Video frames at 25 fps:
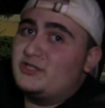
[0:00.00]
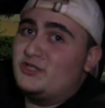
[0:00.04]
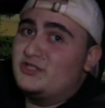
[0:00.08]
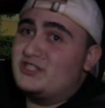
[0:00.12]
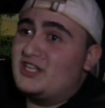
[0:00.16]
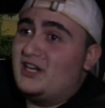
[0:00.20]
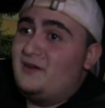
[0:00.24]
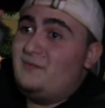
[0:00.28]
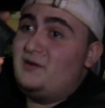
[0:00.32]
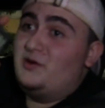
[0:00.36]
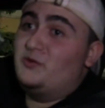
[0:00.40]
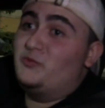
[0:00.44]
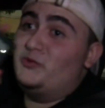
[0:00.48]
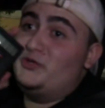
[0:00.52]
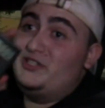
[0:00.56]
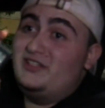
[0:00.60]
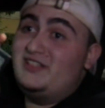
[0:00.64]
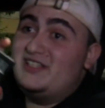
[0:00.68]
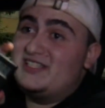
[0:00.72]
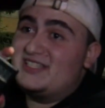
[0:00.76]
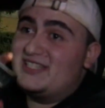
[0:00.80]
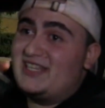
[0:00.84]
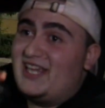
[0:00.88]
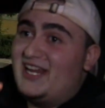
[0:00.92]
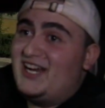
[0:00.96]
So it's gonna be
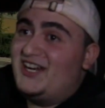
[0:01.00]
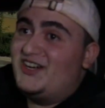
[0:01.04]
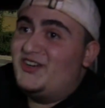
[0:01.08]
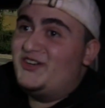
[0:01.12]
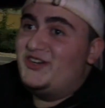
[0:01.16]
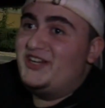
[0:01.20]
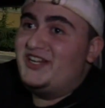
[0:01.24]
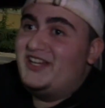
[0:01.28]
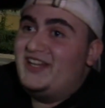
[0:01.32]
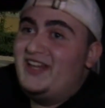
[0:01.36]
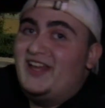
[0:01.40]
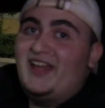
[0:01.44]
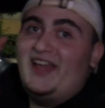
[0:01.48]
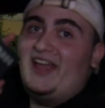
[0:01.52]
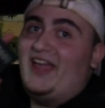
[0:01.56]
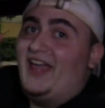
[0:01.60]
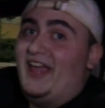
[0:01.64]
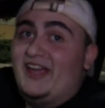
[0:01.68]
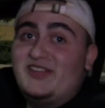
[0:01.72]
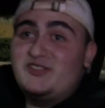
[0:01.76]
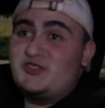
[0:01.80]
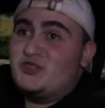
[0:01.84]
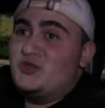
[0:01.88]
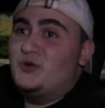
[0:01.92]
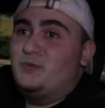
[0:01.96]
really scary
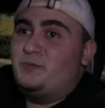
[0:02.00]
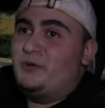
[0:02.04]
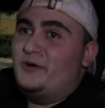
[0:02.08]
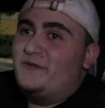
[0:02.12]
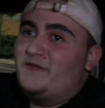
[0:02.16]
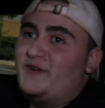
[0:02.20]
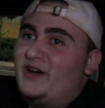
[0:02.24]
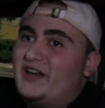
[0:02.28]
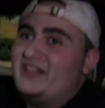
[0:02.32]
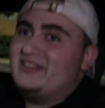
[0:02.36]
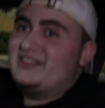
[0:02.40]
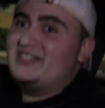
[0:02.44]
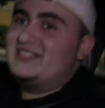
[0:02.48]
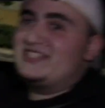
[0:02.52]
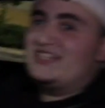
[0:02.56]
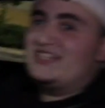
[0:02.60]
and super fun at the